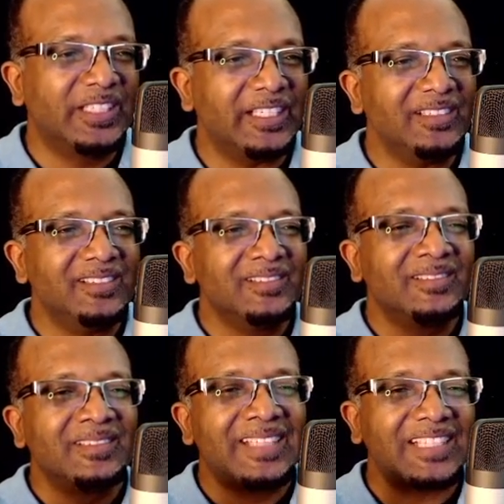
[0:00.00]
Good?
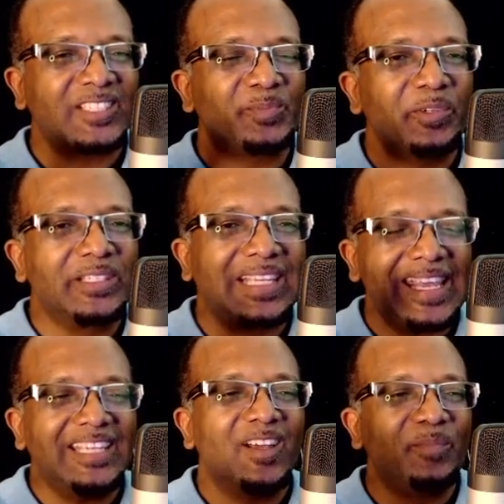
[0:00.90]
That spirit
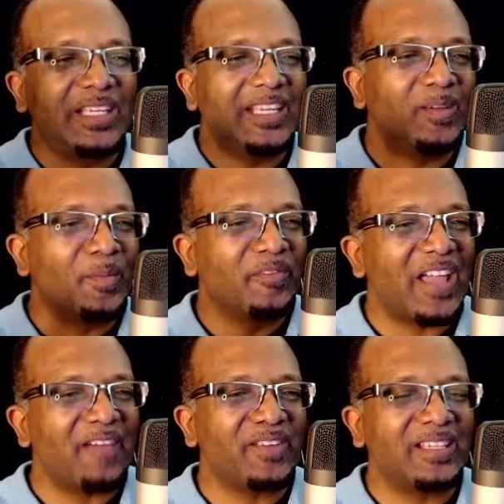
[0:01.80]
kingdom, the kingdom
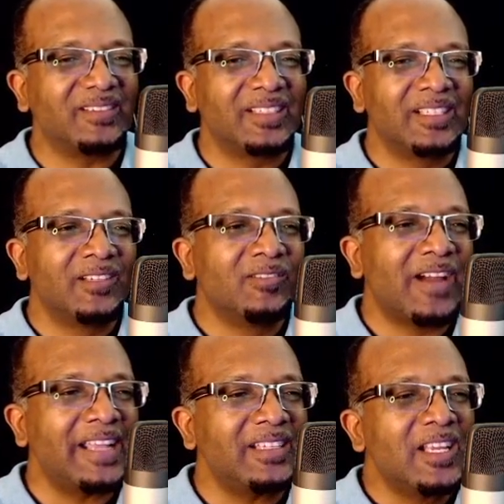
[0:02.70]
of heaven,
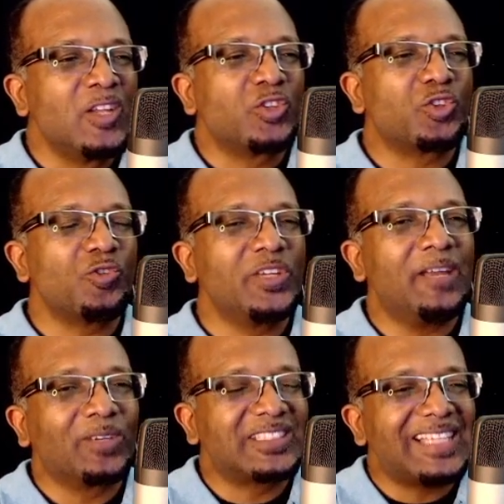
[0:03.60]
right? So
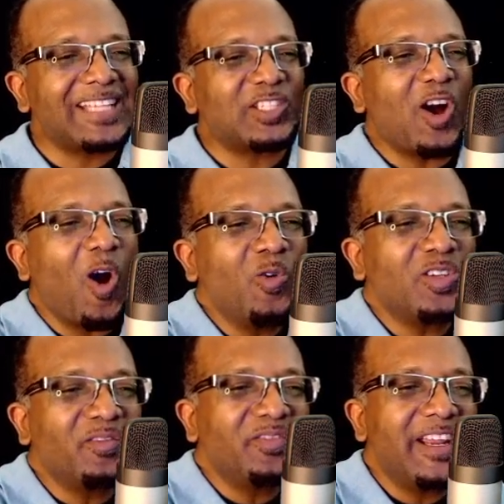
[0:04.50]
they were snatched
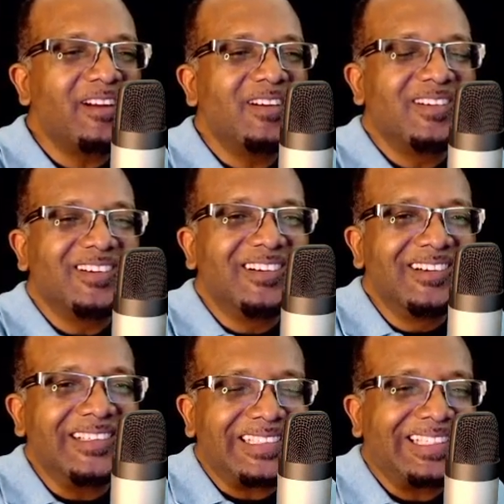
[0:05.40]
out of their
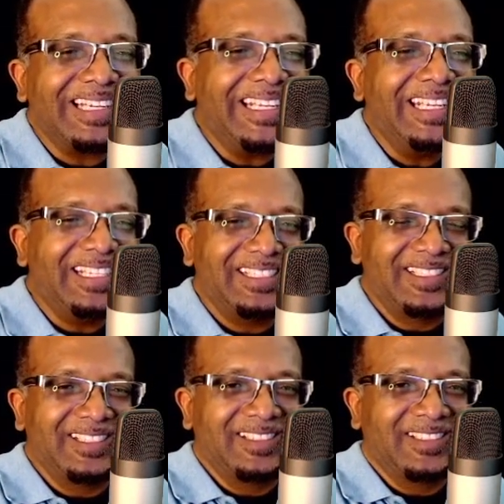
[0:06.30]
earthly